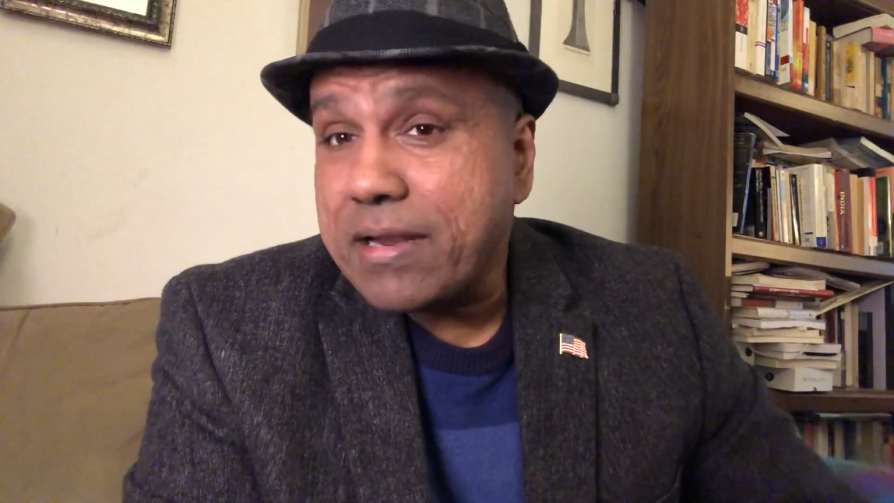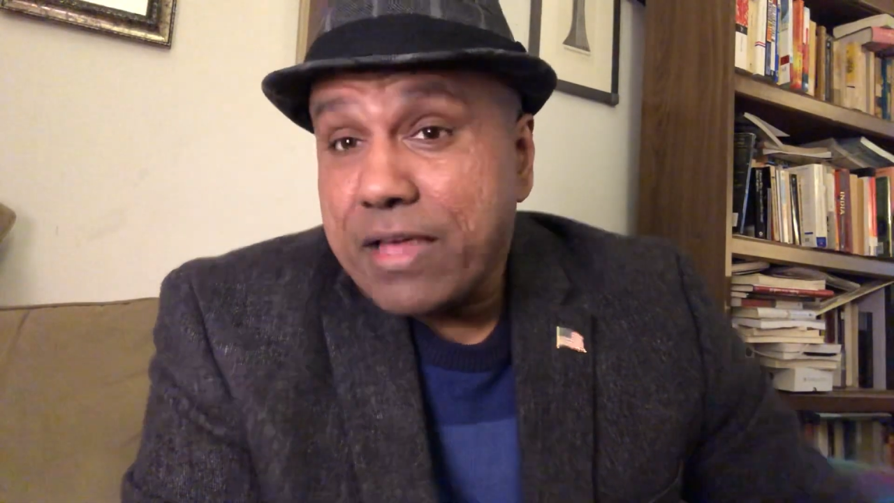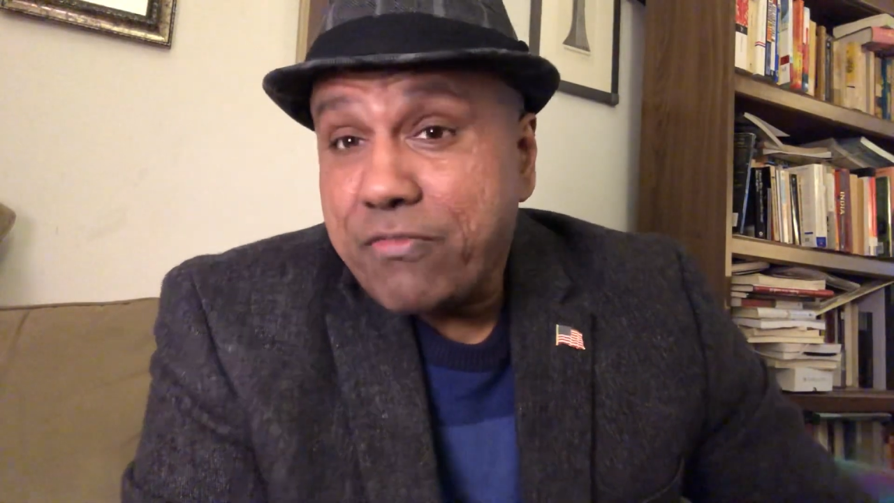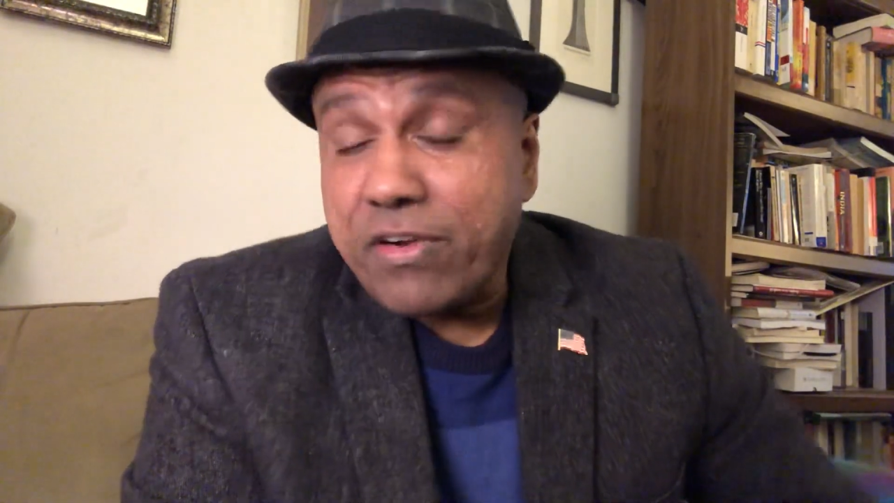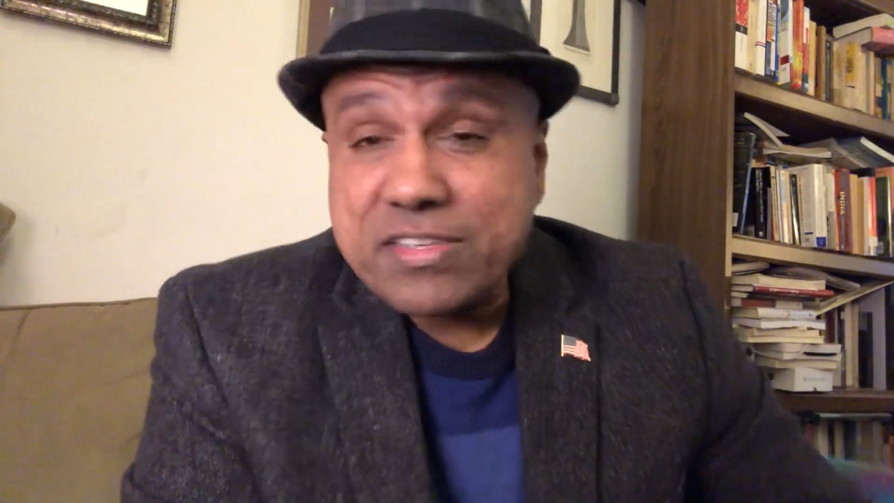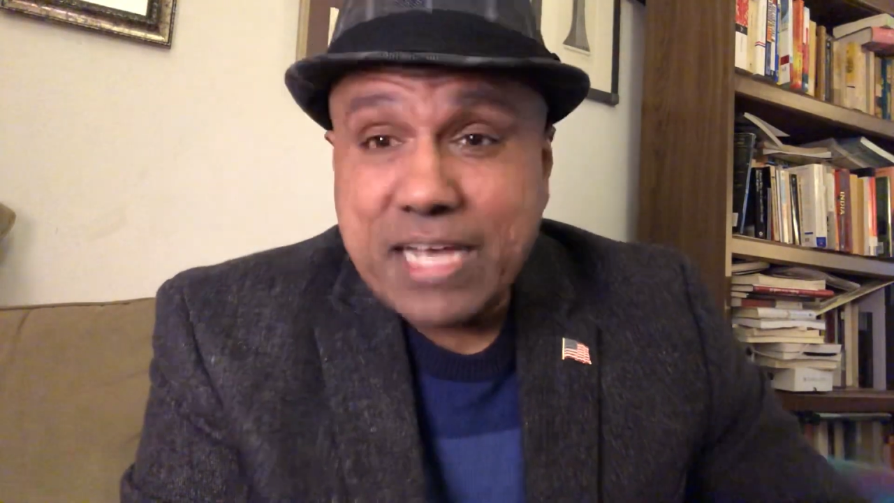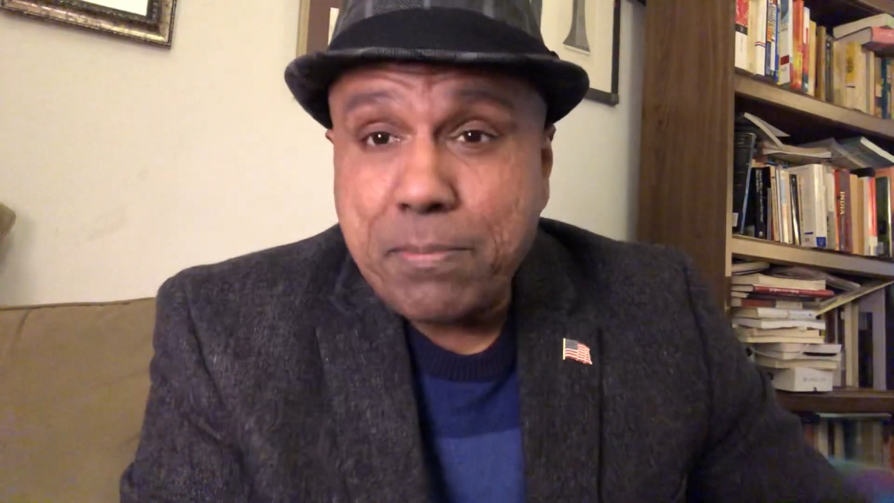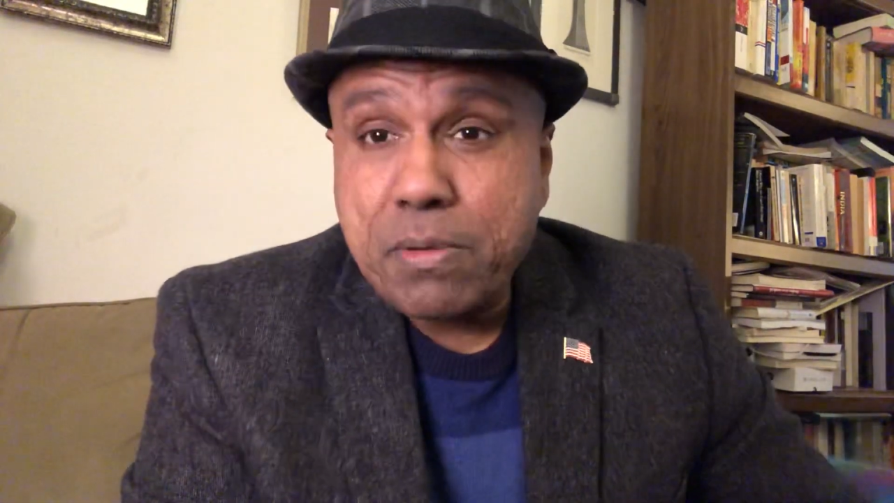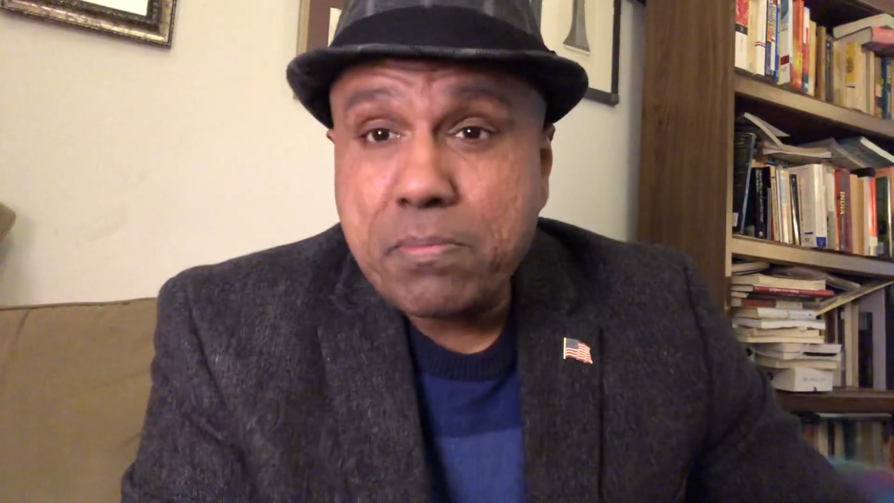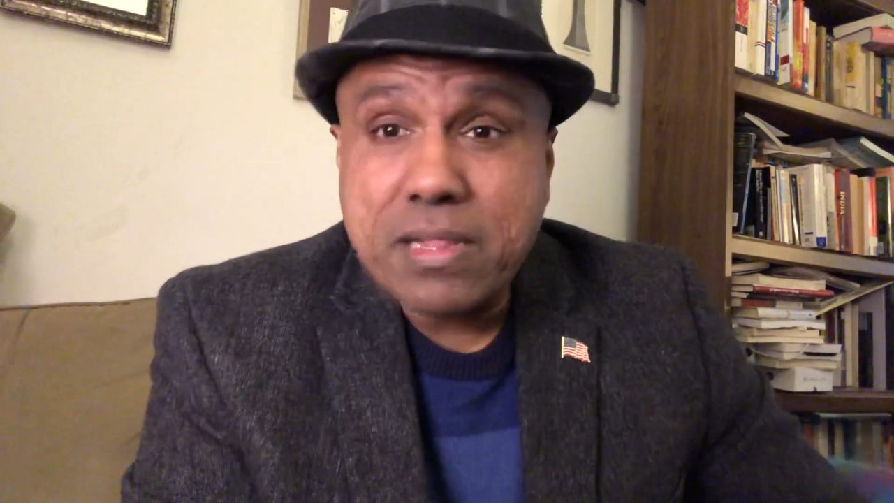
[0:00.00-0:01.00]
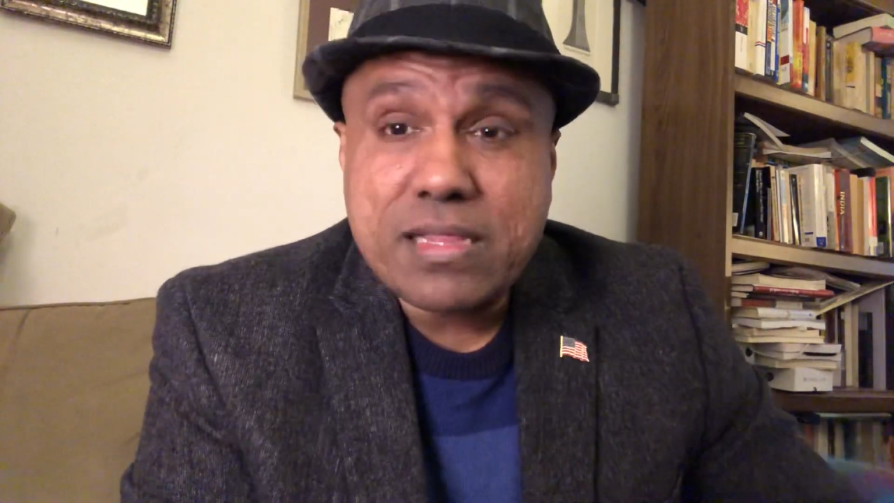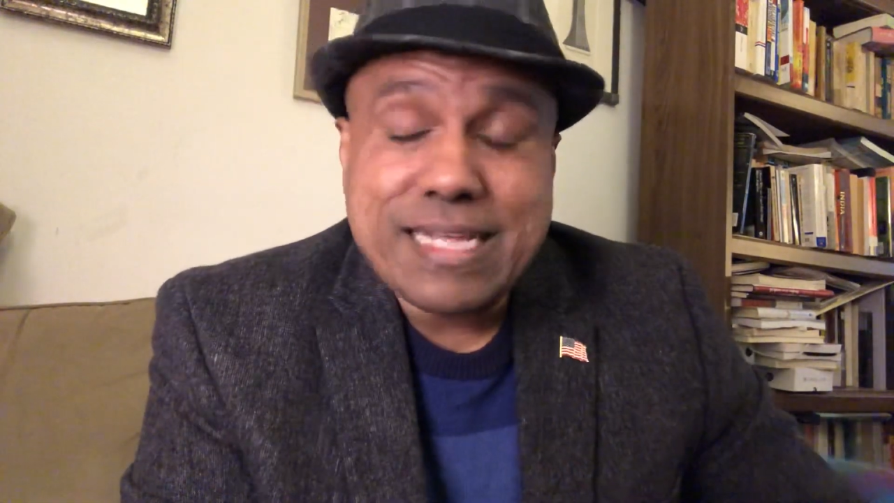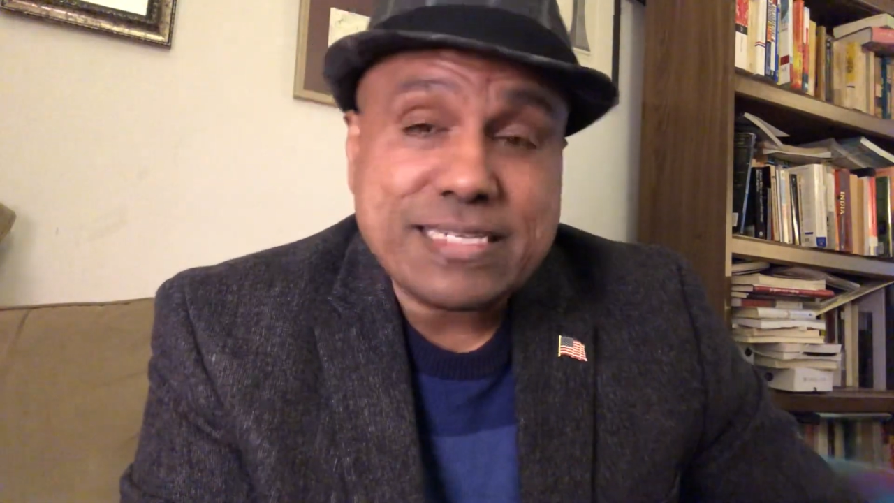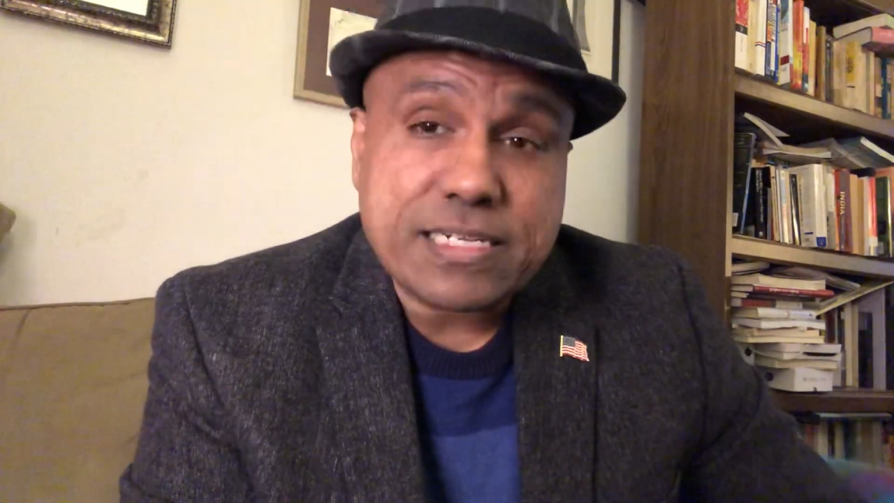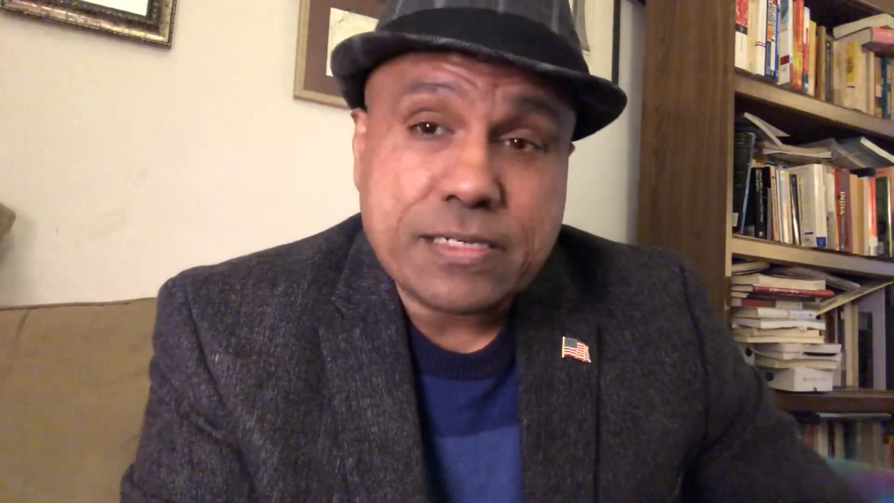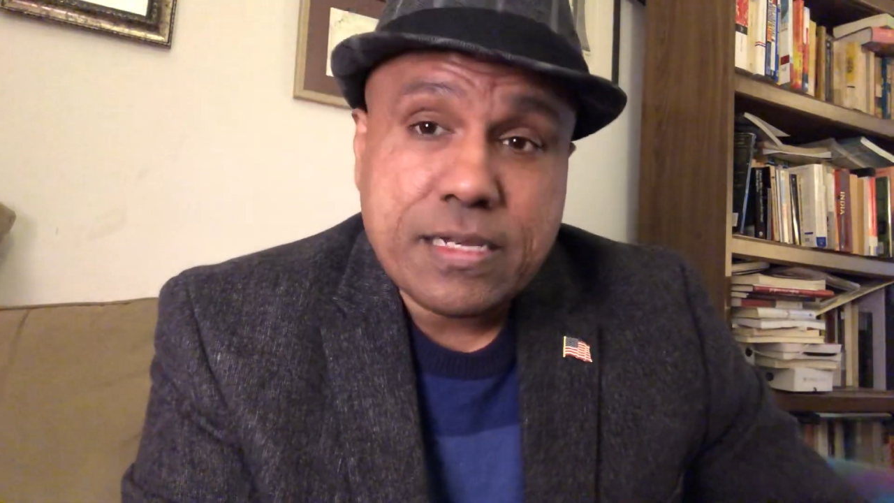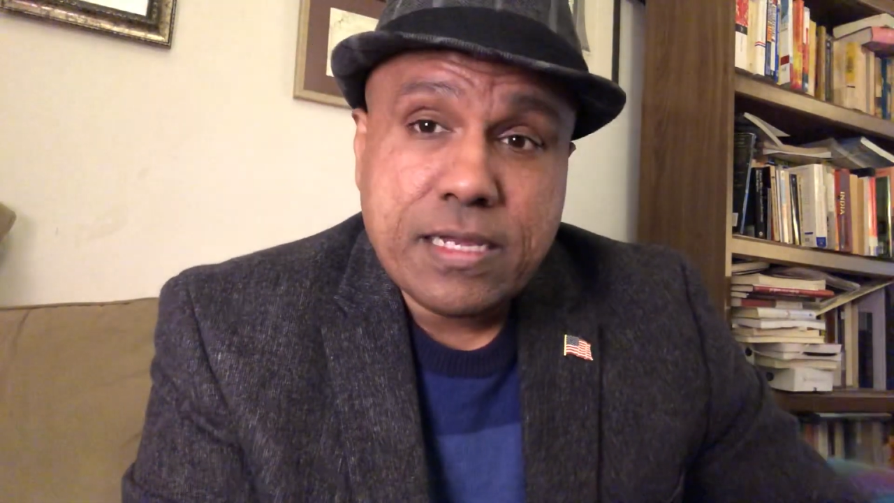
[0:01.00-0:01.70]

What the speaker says: Like, for example, Bill Clinton